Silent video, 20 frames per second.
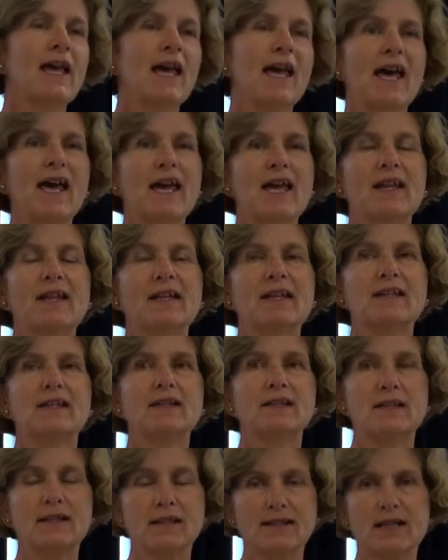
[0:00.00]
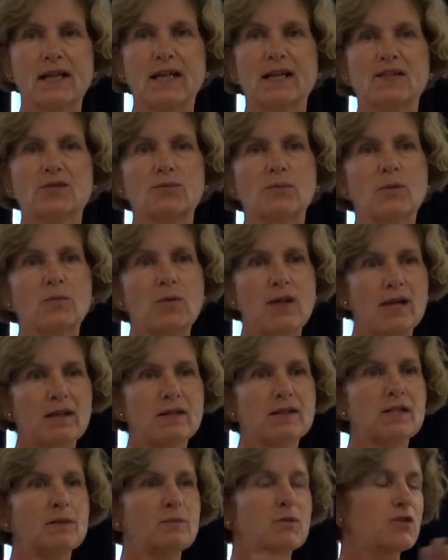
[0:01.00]
And this last one, we had a
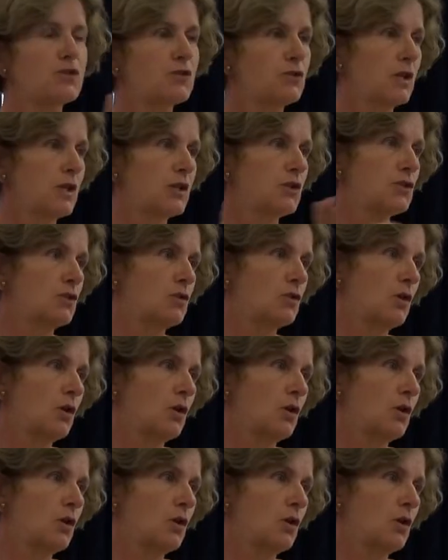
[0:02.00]
demonstration